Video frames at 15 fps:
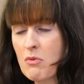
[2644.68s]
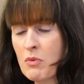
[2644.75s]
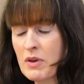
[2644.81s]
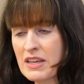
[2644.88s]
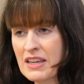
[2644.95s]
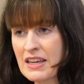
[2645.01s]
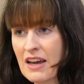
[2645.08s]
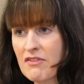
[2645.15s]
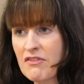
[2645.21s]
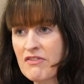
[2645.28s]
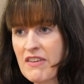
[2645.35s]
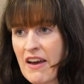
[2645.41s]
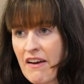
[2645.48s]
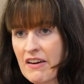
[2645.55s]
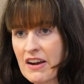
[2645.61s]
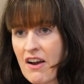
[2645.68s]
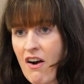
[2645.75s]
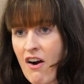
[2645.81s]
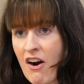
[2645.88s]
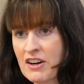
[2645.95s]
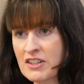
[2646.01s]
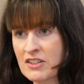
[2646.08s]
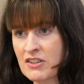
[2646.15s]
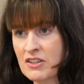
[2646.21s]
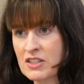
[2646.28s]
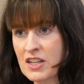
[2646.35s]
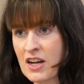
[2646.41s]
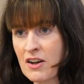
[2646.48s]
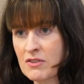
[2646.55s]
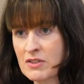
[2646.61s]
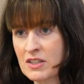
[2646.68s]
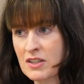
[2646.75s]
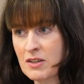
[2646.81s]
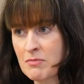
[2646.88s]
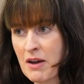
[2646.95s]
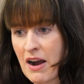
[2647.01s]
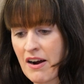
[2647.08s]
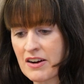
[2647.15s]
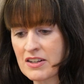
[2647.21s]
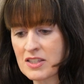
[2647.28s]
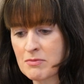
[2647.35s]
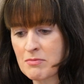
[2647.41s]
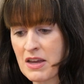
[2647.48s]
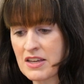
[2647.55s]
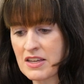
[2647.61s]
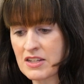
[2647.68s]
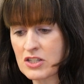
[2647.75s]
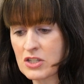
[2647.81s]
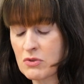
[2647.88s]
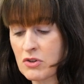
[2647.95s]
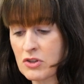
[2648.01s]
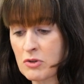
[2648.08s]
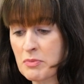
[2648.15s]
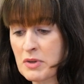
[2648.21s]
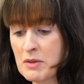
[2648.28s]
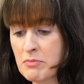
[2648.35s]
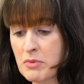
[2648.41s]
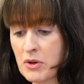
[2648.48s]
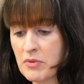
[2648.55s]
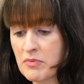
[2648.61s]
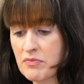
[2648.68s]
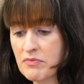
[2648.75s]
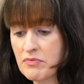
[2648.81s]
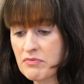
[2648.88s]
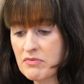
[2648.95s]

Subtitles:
We can get very hard on ourselves in comparison making to other people,